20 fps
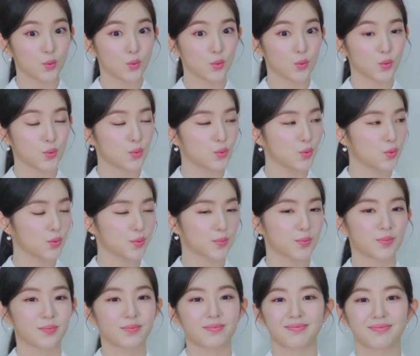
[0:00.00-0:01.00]

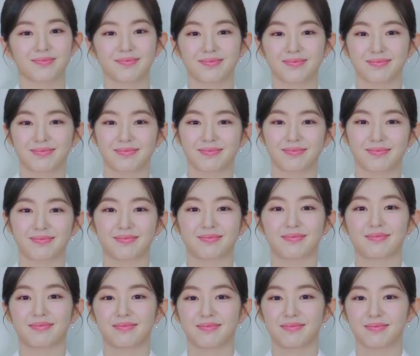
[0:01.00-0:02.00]

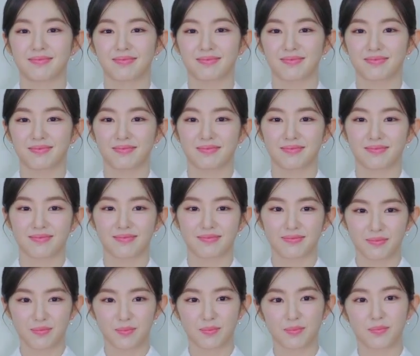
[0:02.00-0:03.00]

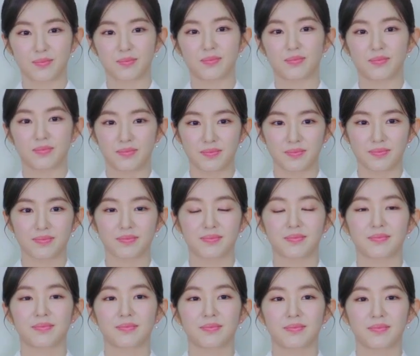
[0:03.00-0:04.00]

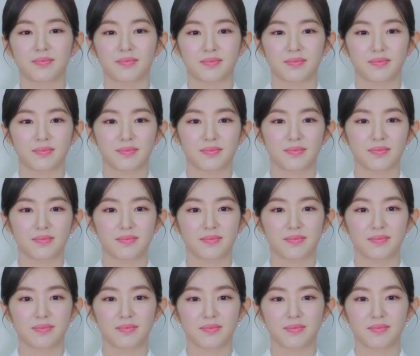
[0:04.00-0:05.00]

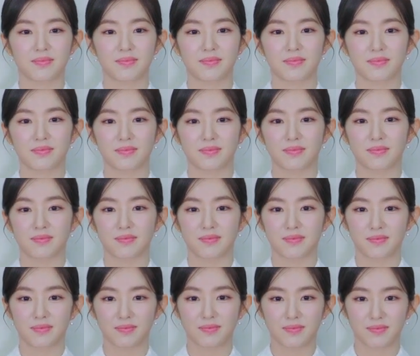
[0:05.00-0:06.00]

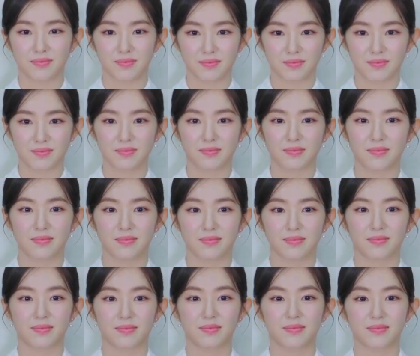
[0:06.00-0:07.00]

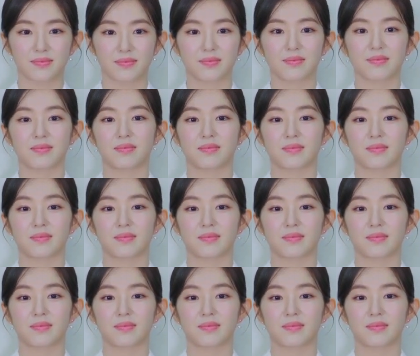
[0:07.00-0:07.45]
This person isn't speaking.